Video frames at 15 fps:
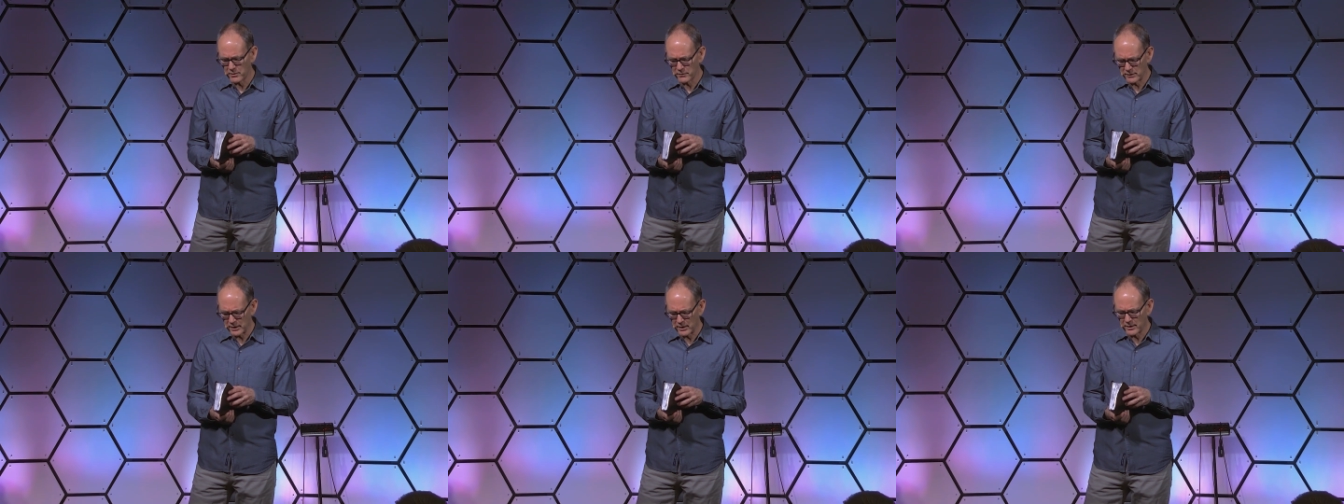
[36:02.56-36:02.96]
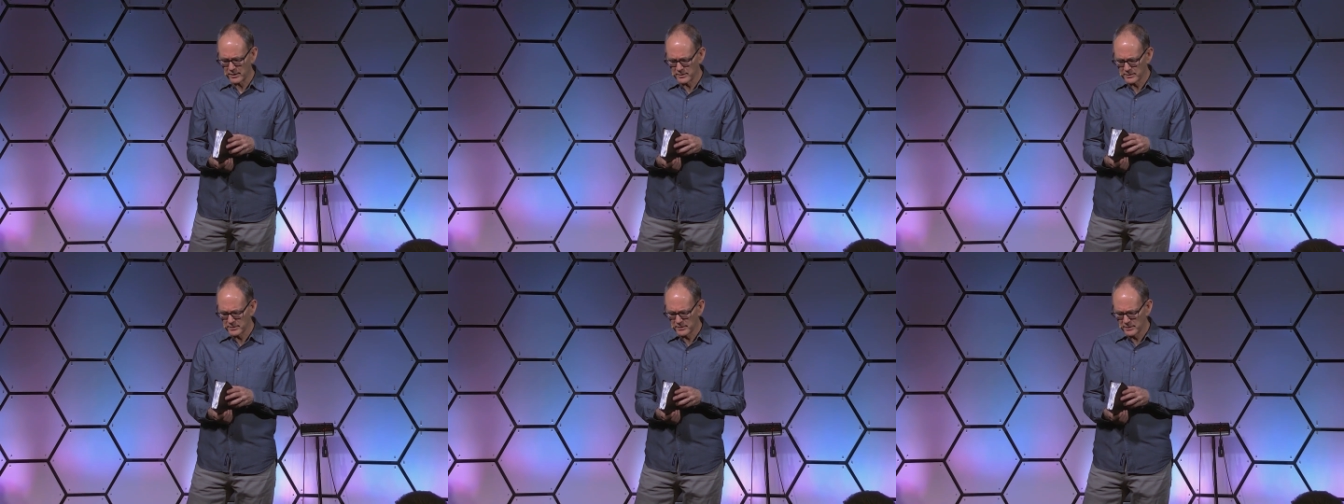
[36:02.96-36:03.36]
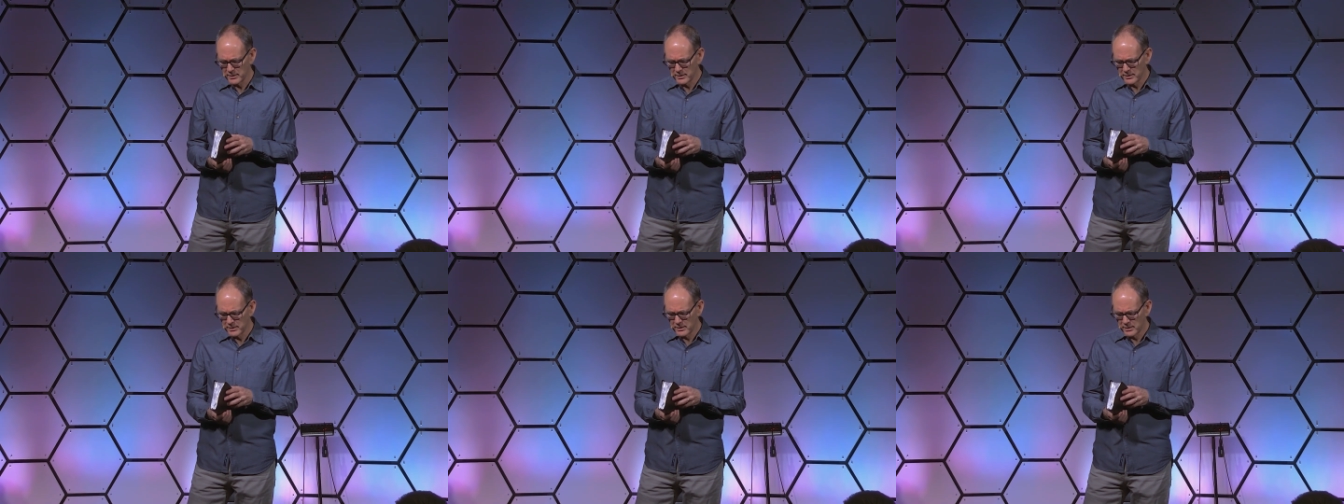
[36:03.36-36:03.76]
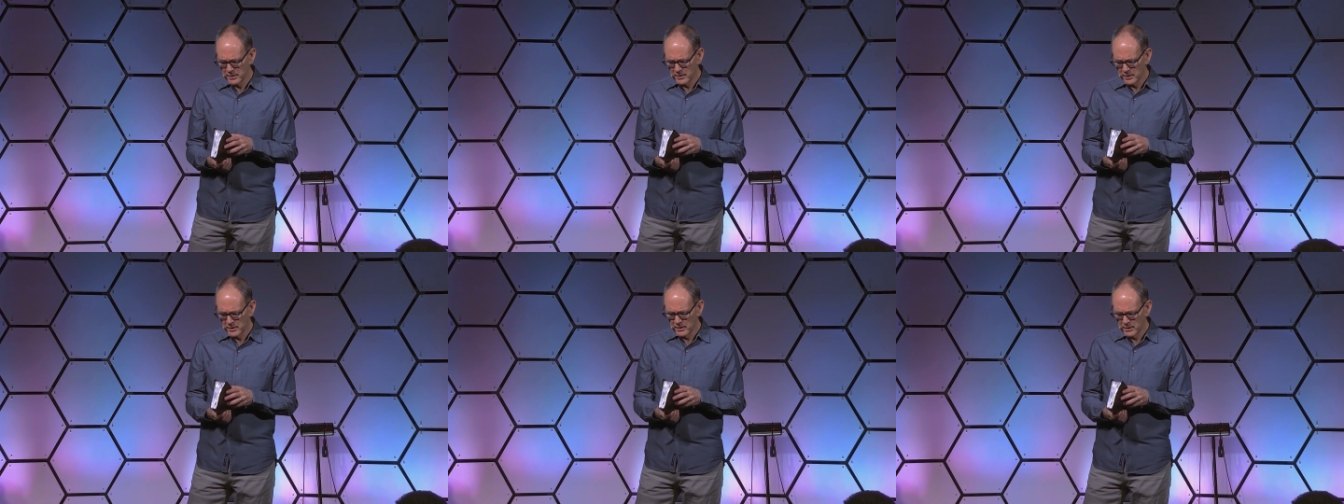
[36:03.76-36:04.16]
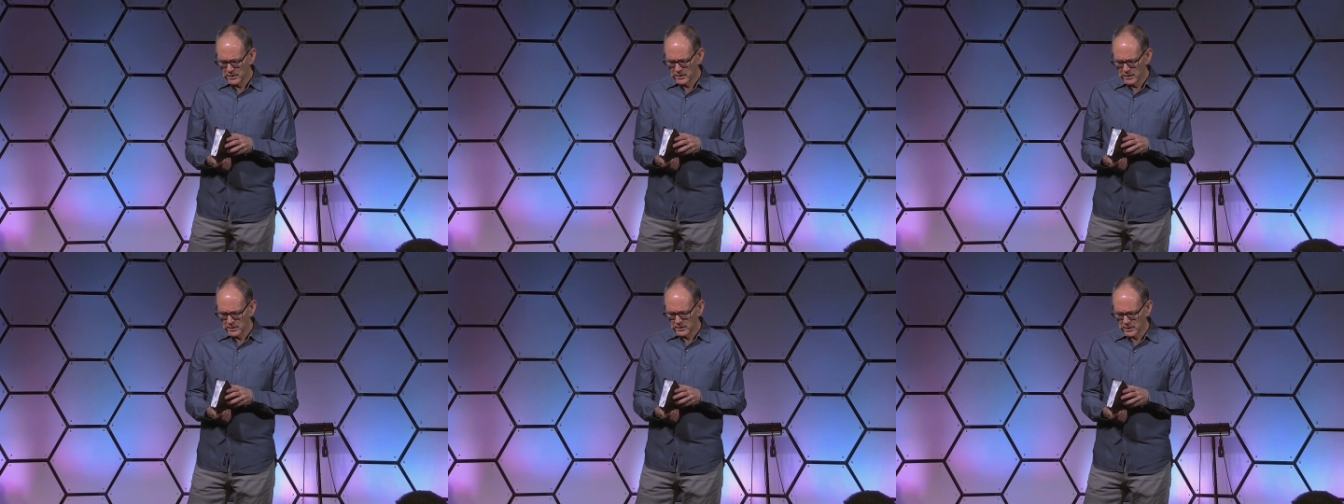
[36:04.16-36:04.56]
of God.
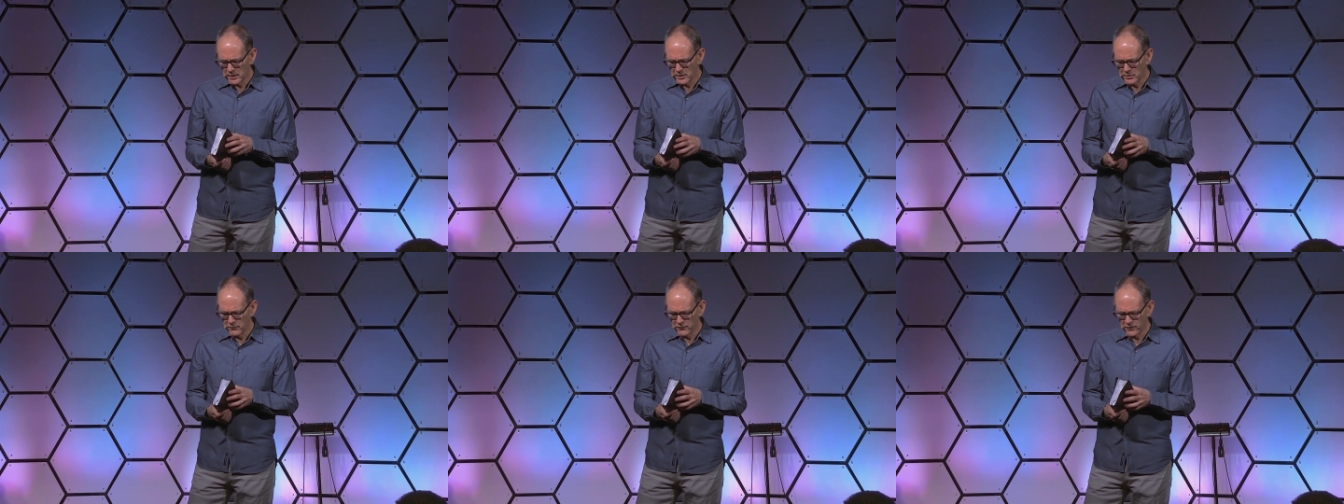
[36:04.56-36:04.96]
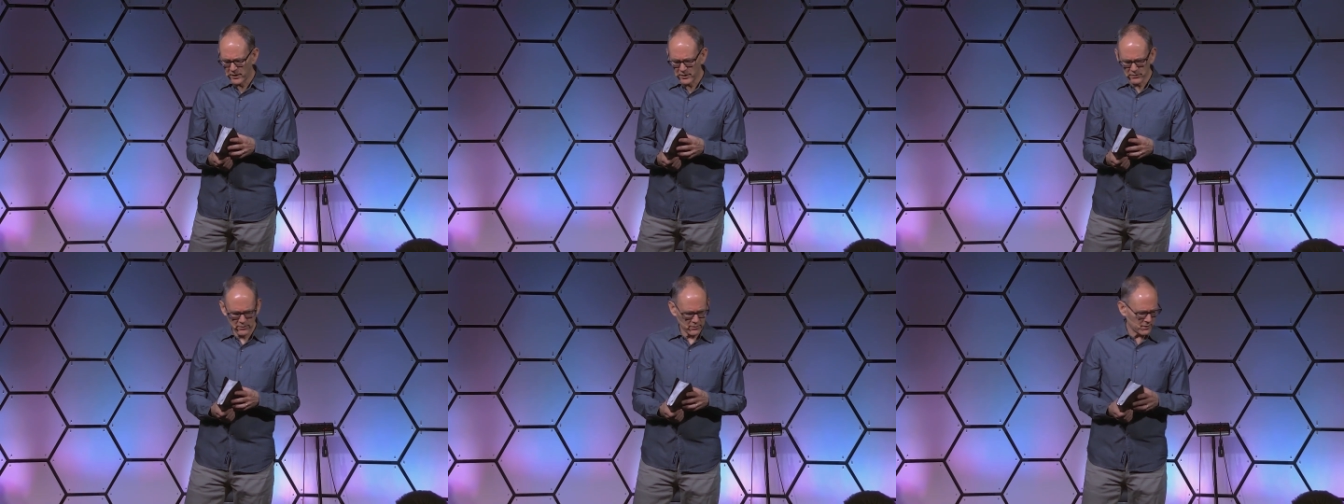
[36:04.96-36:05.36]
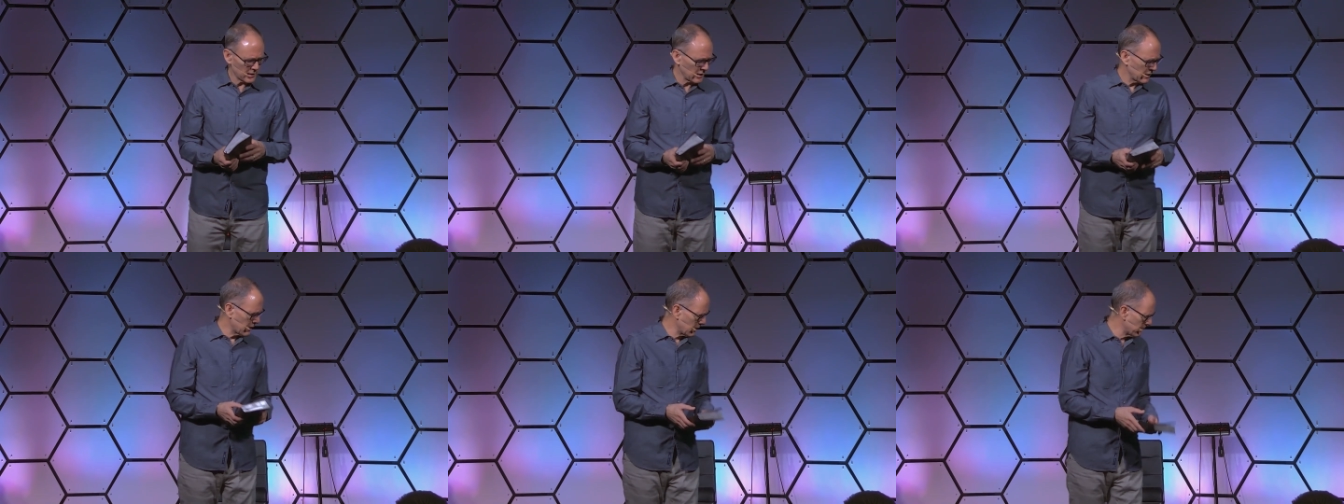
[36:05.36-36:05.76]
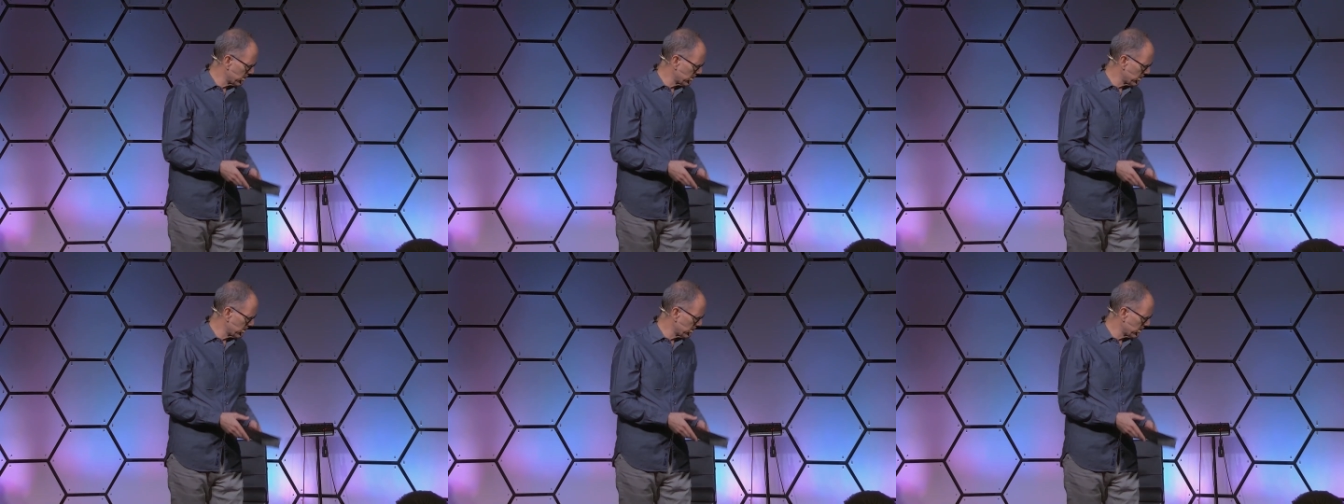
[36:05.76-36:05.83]
Thank you, Father, that